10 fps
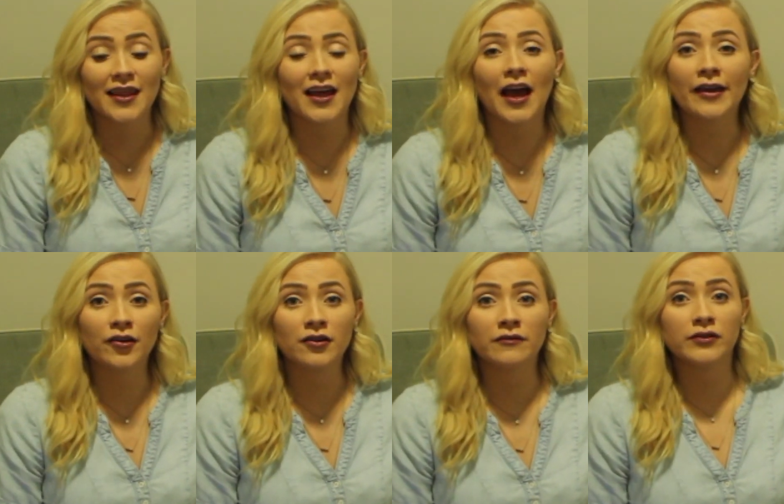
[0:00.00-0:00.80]
that I
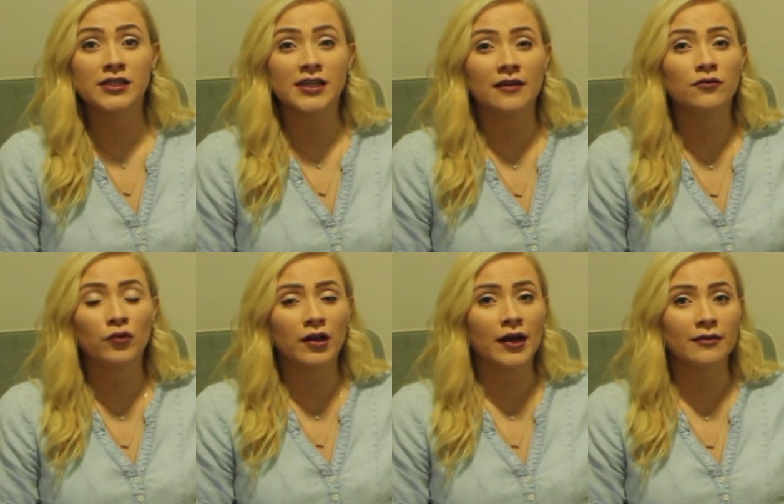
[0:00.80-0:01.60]
could have received
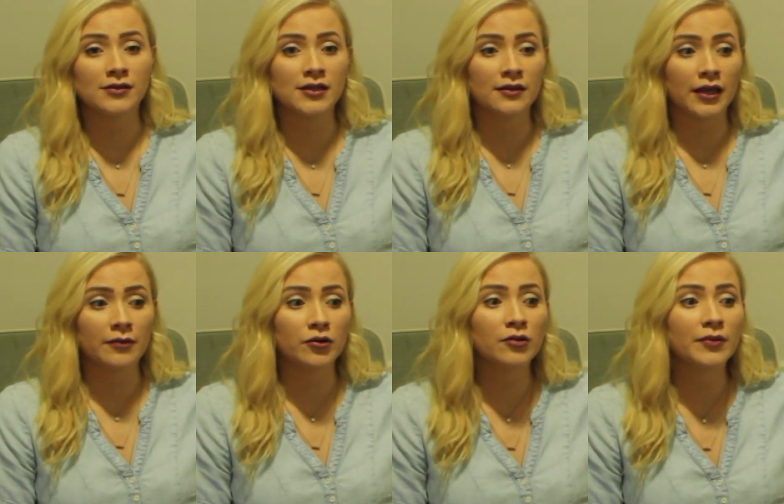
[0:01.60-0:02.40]
while I was in
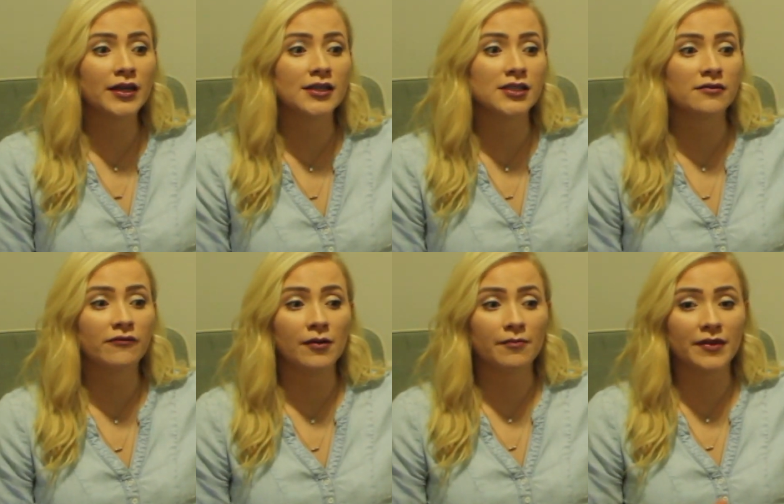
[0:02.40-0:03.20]
labor, because
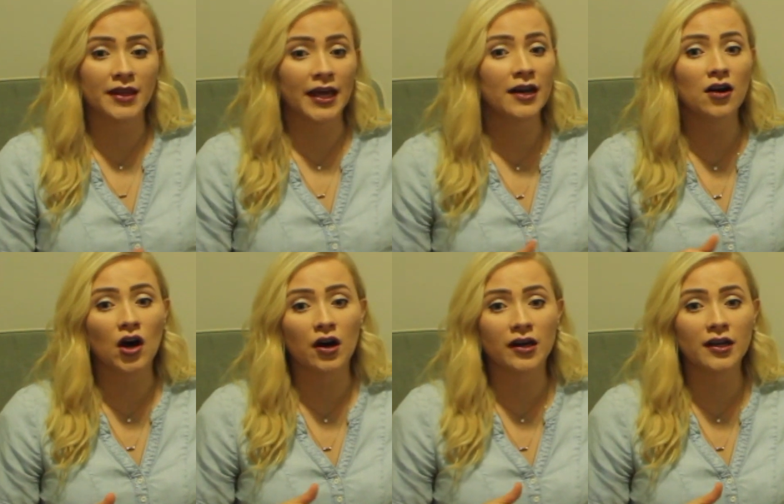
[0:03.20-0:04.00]
from then
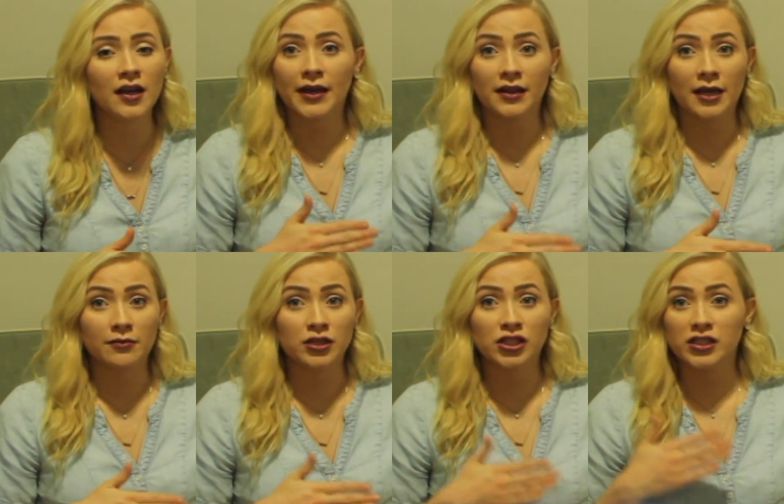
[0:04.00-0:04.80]
on, my
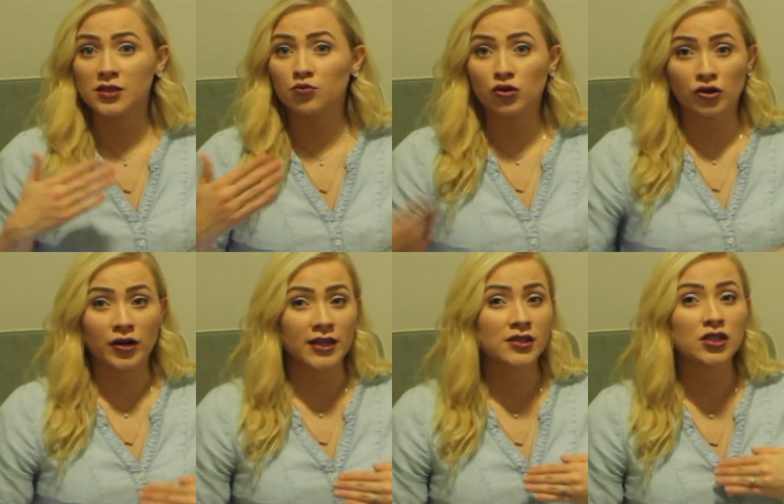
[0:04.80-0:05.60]
labor just
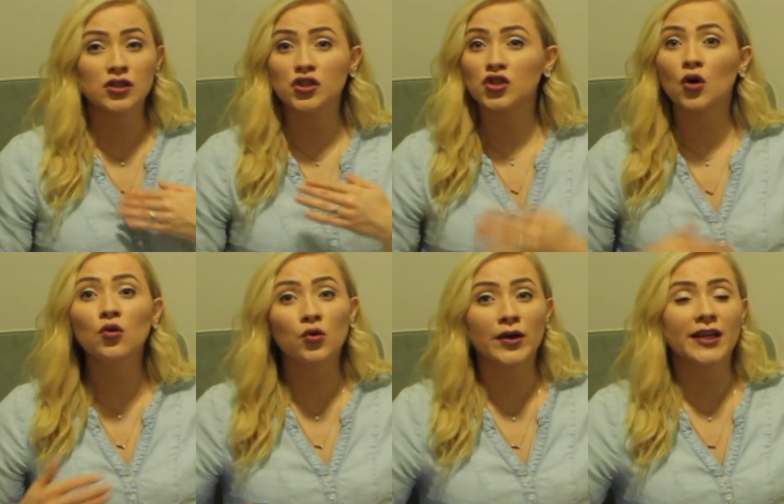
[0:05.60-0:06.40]
progressed so
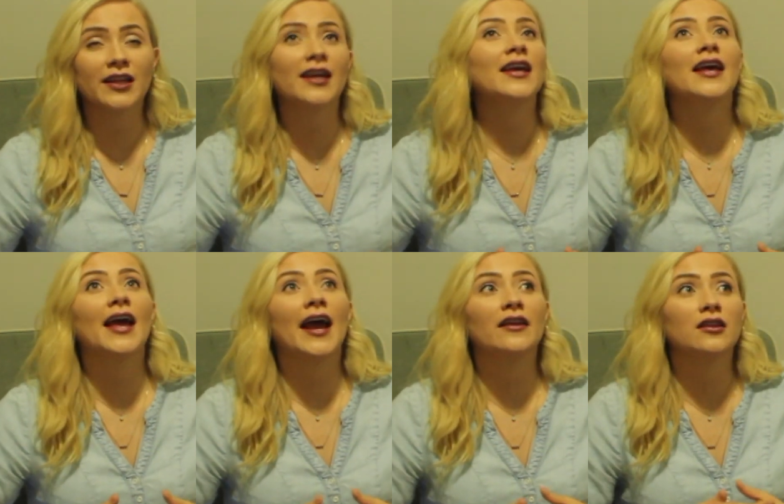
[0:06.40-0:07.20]
quickly
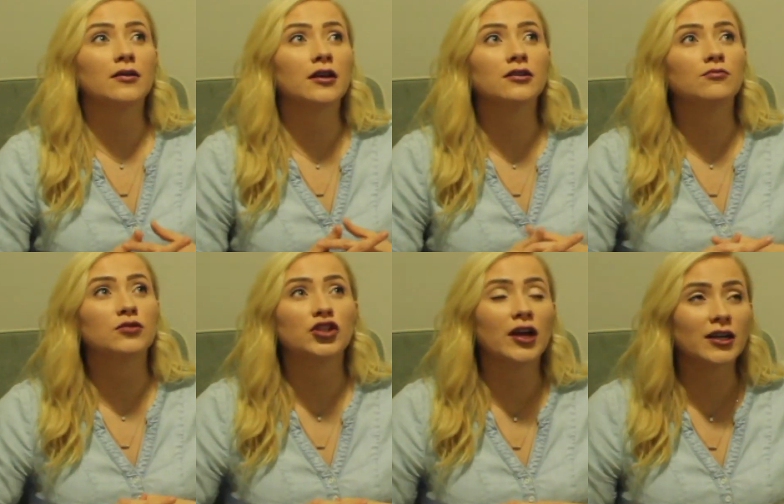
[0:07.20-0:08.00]
and the
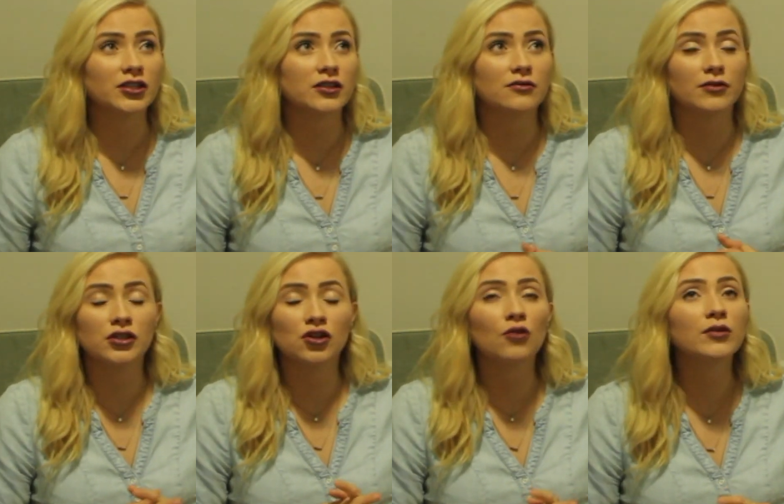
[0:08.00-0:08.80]
contractions were
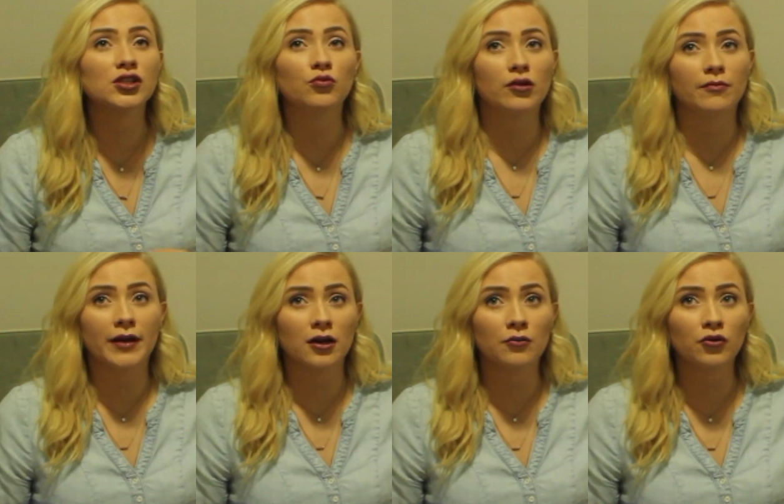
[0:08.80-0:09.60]
so much more
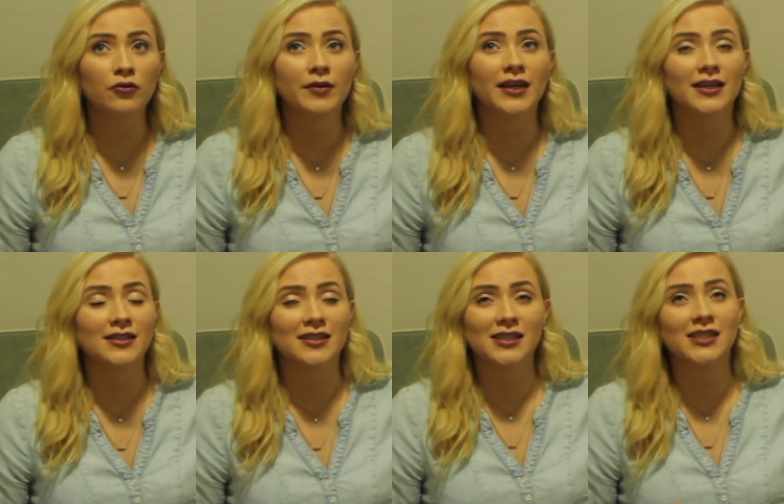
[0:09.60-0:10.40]
bearable,
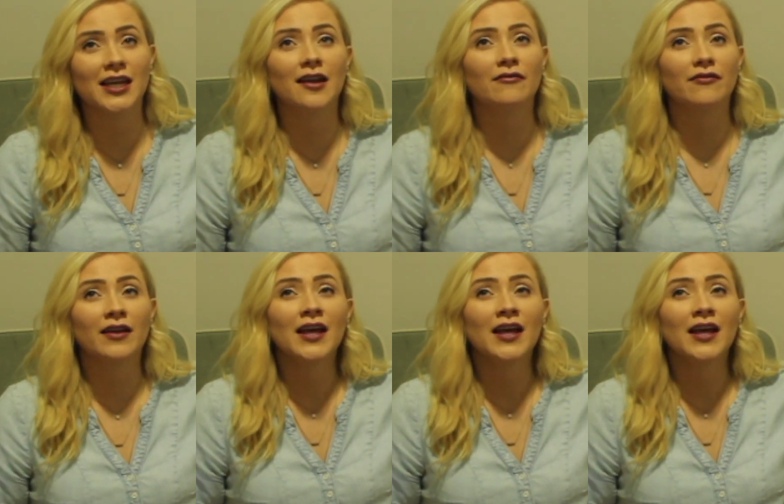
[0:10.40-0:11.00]
because instead of